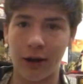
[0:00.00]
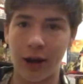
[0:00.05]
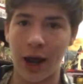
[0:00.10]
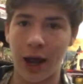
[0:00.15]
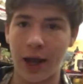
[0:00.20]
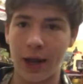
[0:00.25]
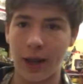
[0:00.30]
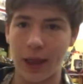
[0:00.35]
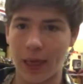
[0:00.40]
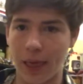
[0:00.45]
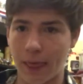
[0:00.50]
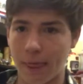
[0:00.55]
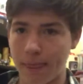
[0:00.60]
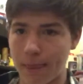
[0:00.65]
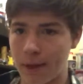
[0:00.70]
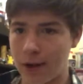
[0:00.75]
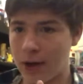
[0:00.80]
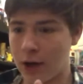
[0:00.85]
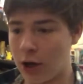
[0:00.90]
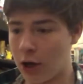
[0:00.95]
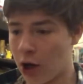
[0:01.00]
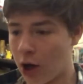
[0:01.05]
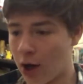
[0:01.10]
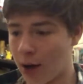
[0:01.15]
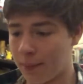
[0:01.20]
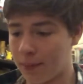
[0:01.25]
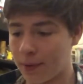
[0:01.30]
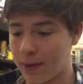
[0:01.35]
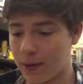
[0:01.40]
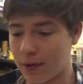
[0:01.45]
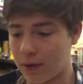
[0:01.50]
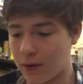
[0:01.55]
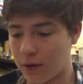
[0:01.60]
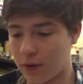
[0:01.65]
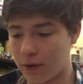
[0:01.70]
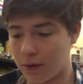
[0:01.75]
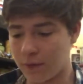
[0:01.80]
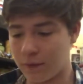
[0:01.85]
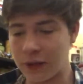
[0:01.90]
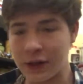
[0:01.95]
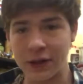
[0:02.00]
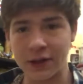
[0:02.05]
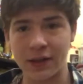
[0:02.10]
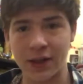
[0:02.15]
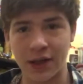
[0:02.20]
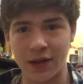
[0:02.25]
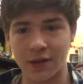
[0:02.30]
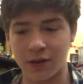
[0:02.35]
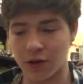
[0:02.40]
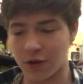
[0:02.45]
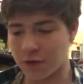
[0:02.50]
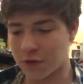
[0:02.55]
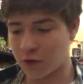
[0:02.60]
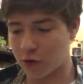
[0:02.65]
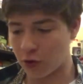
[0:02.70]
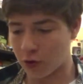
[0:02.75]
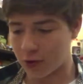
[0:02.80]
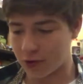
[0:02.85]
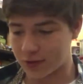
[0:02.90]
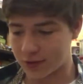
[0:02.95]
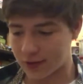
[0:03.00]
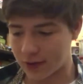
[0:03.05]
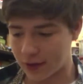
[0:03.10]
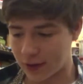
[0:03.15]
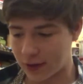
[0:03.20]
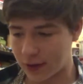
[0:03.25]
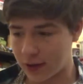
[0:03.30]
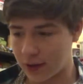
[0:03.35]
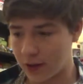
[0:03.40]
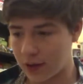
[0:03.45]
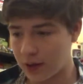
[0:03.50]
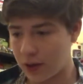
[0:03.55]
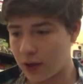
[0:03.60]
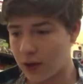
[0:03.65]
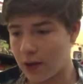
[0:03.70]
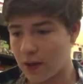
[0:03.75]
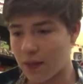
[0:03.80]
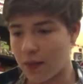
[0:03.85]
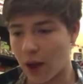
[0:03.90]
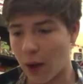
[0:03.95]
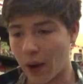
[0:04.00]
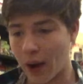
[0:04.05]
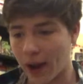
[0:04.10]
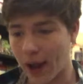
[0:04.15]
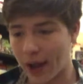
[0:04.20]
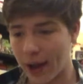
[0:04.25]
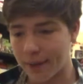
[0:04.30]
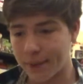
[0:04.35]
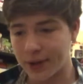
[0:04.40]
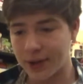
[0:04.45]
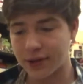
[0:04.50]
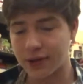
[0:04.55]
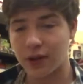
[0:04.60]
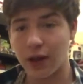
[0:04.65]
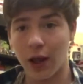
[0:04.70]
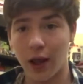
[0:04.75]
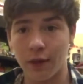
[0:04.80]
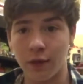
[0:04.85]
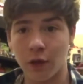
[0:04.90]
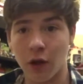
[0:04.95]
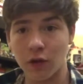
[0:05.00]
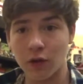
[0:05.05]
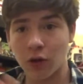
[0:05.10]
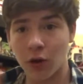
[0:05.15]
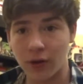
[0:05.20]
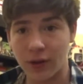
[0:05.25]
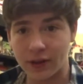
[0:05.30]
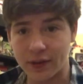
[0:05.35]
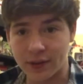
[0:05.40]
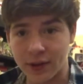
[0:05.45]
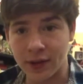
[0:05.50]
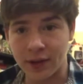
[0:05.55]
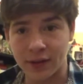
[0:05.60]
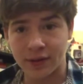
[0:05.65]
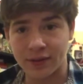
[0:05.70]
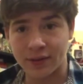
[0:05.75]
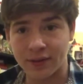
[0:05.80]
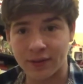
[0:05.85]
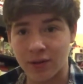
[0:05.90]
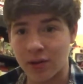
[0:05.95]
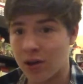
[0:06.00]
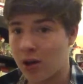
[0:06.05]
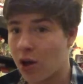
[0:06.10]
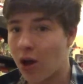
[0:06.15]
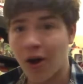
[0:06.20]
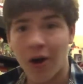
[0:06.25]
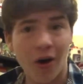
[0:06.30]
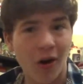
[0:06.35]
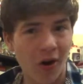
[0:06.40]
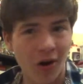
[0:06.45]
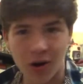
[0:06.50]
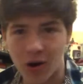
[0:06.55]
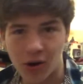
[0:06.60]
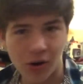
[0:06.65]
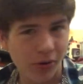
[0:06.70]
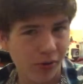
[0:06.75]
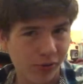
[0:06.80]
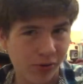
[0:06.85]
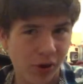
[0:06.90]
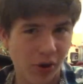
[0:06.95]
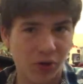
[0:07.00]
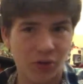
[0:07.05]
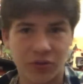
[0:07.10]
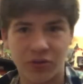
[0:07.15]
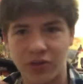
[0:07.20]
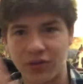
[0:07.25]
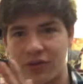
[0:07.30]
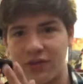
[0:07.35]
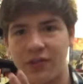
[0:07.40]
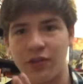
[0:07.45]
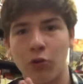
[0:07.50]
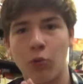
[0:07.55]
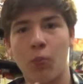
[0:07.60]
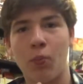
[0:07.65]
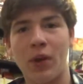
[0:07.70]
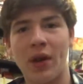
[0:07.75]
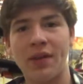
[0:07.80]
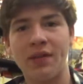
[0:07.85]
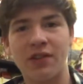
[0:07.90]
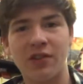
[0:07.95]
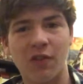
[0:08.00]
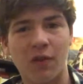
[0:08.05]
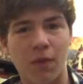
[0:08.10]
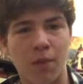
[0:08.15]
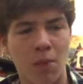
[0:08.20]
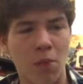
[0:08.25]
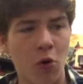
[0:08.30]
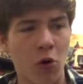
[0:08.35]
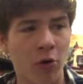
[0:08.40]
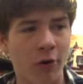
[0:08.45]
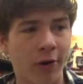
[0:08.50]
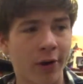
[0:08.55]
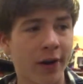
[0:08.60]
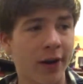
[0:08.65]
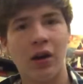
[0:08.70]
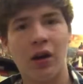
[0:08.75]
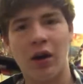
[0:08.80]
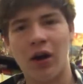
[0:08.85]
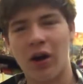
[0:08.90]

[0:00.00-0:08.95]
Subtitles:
I love Nintendo, of course, and now I have it. And not only this, oh no, there's still plenty of more